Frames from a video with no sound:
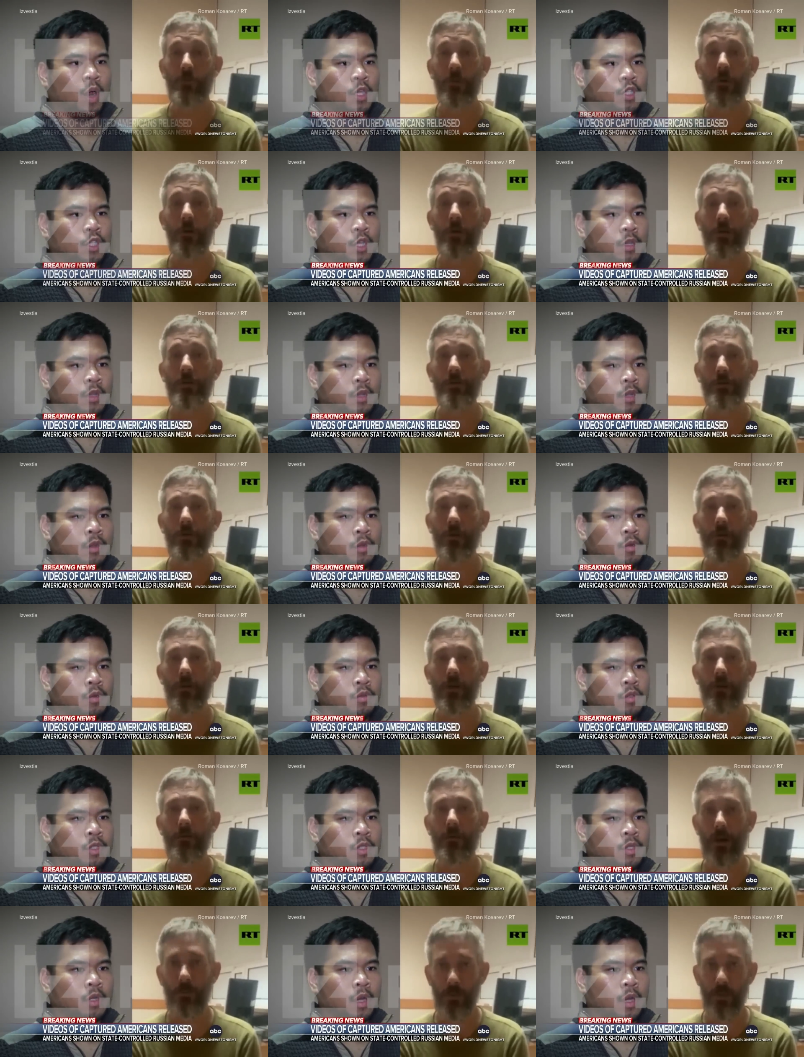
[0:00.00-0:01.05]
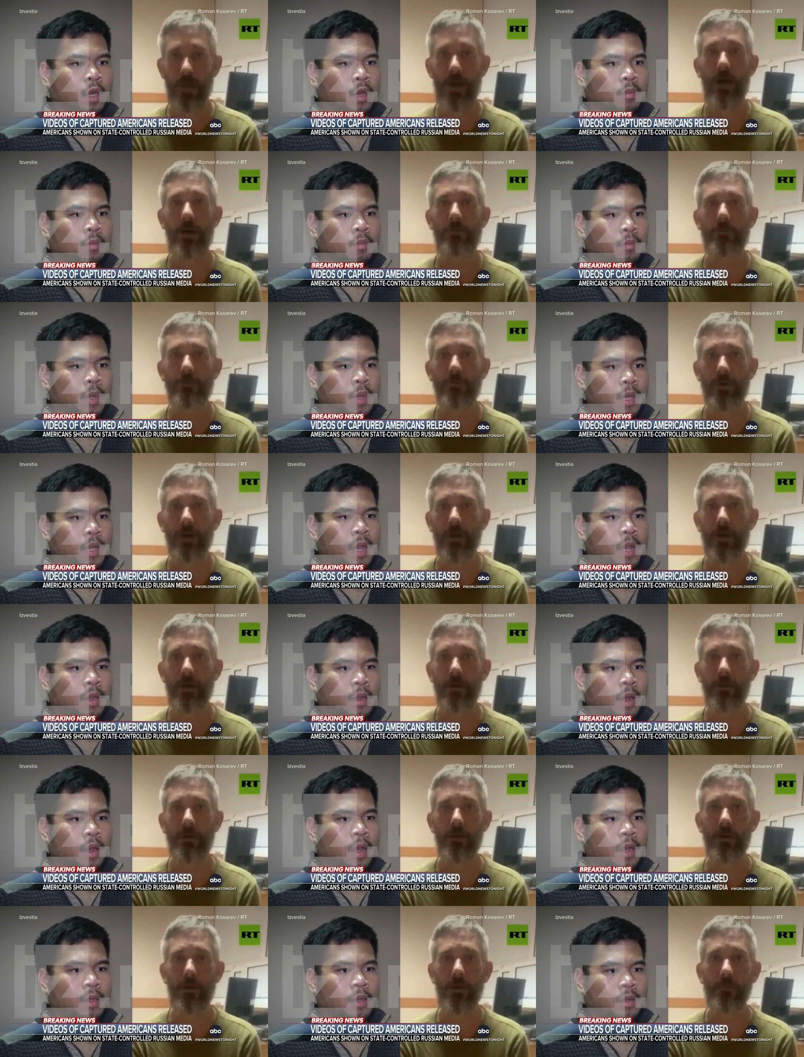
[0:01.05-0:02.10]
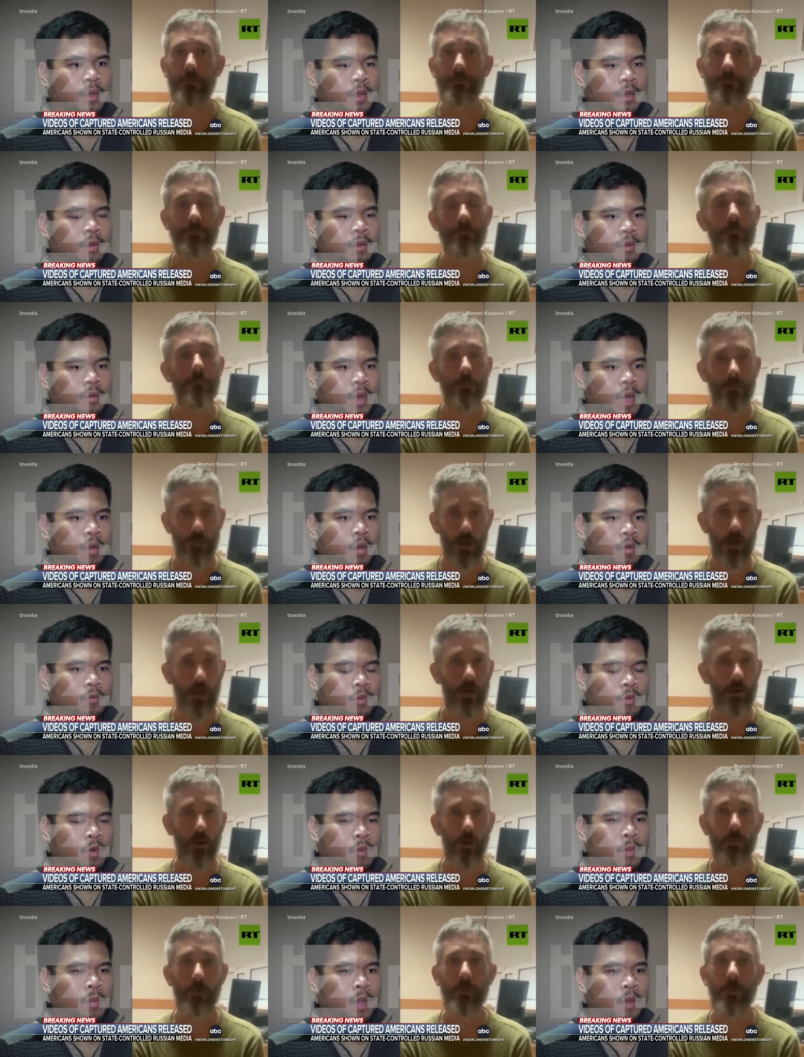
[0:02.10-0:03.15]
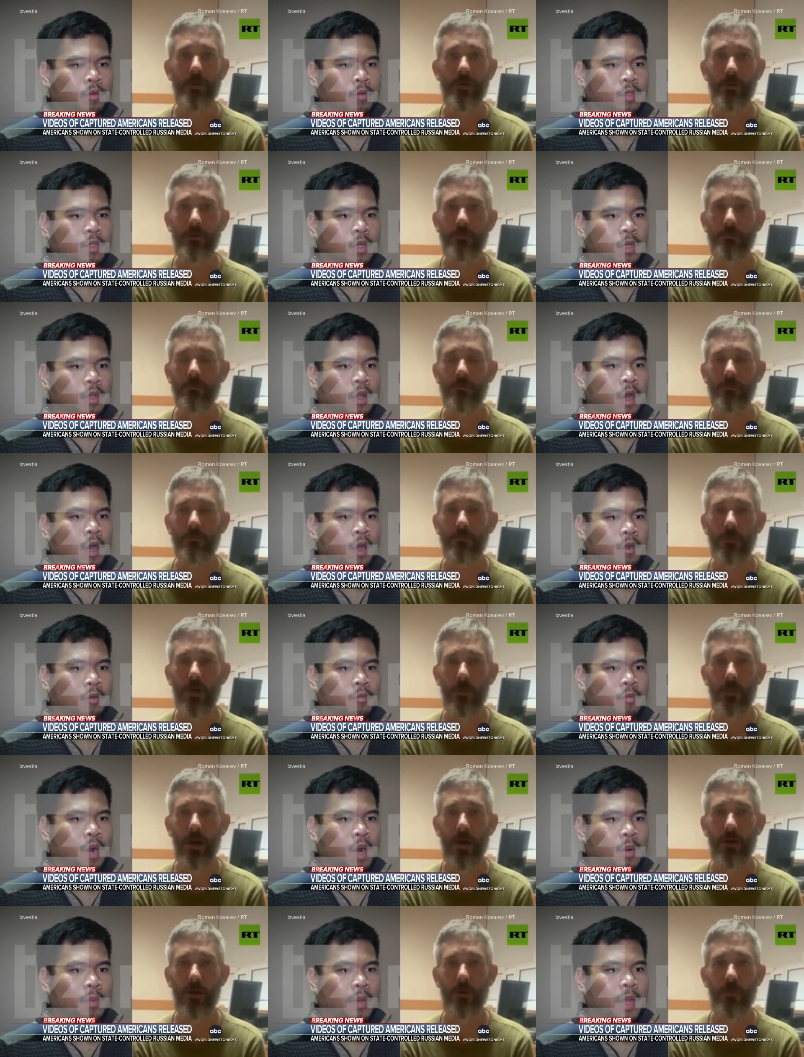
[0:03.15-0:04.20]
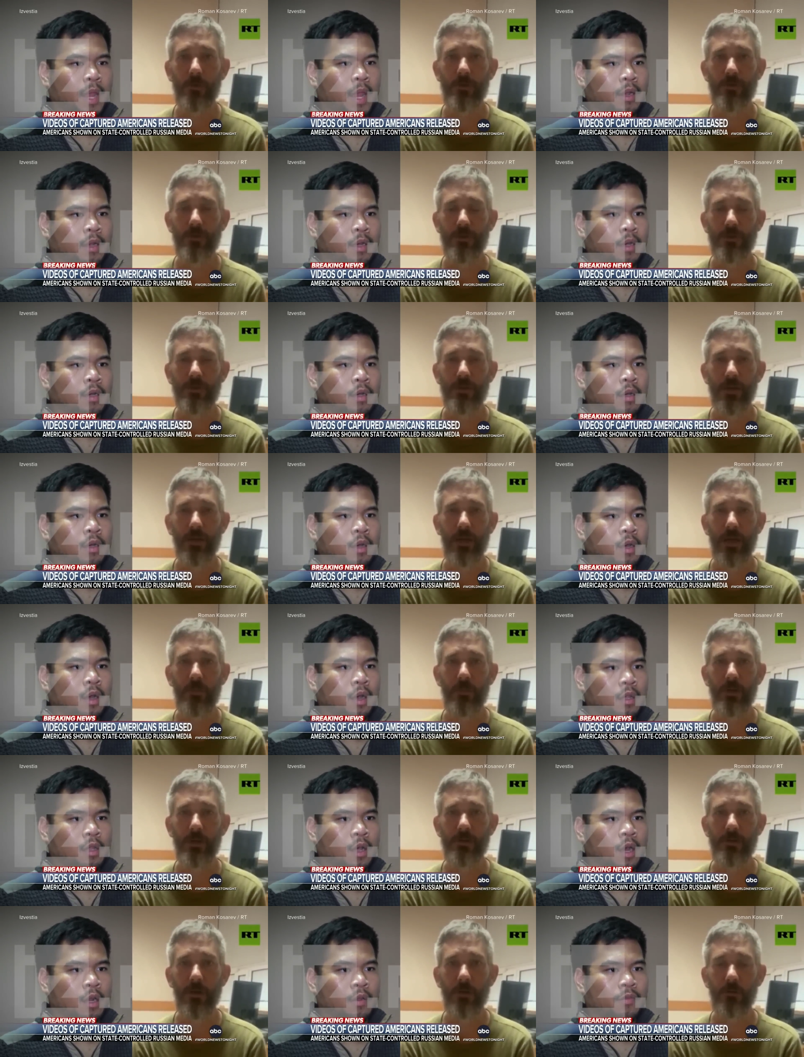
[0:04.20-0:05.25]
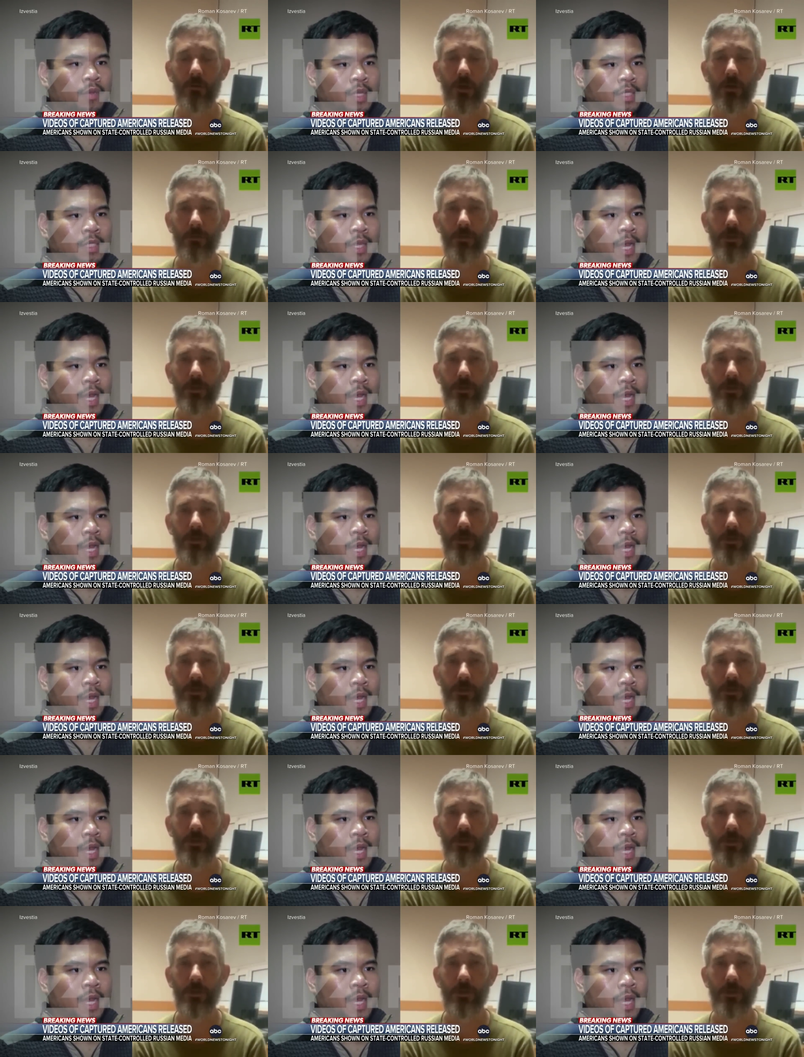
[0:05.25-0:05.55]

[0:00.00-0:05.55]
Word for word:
Speaker 1: Tonight, state controlled media in Russia has released videos of two Americans taken captive in